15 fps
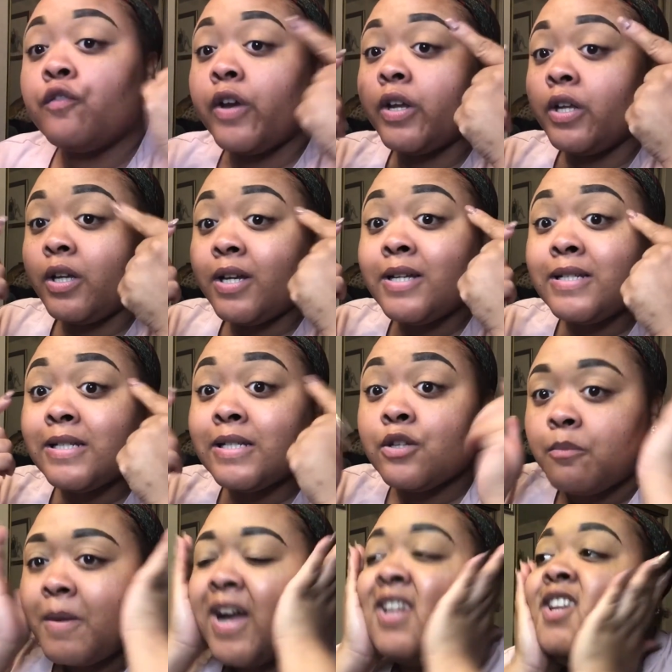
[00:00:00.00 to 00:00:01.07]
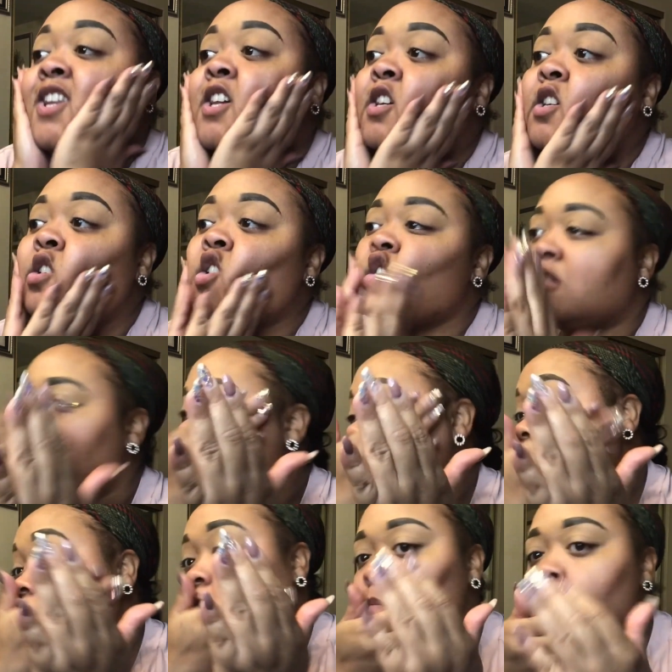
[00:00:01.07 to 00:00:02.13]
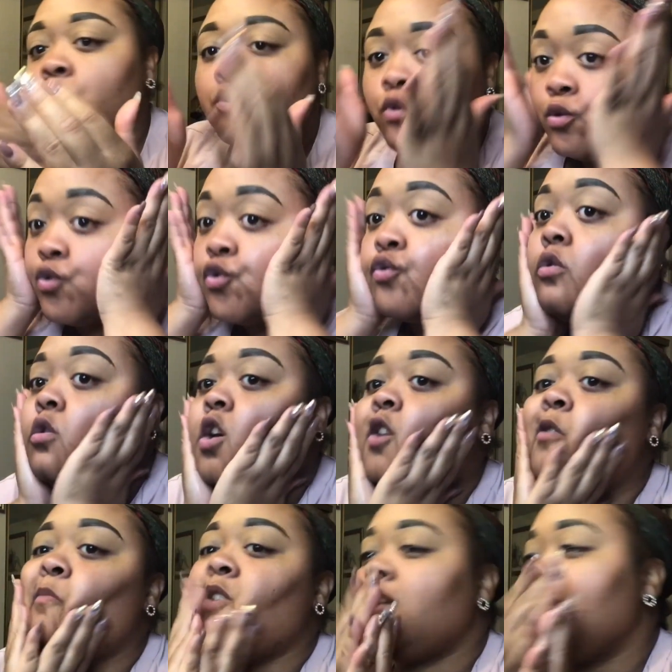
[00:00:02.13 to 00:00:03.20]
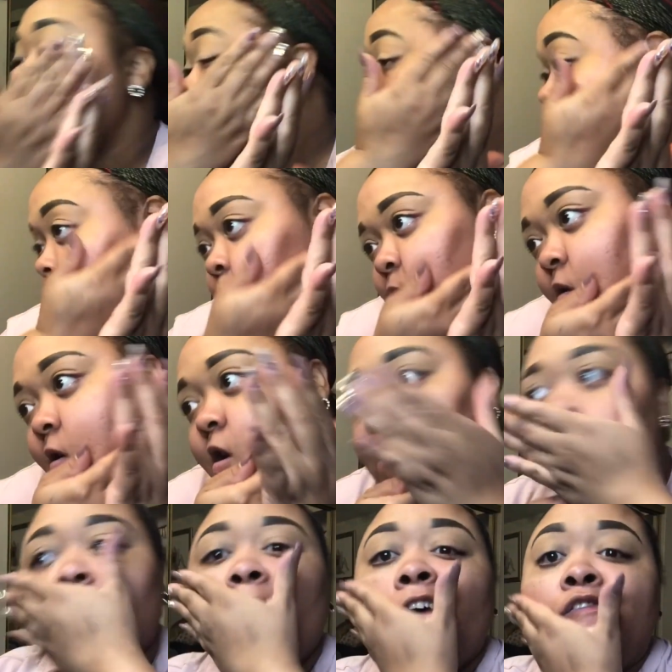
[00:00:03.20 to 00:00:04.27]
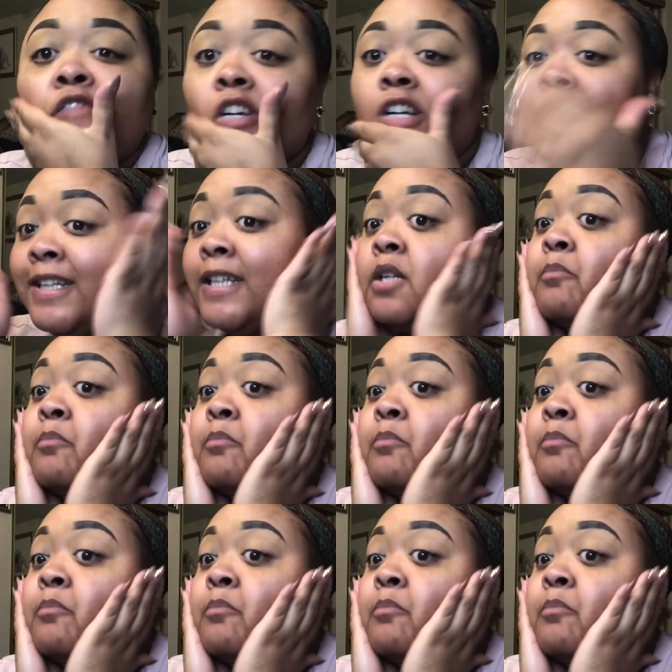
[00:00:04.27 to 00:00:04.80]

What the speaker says: conceal my lids so they can be neutral and it'd be easy to have a clean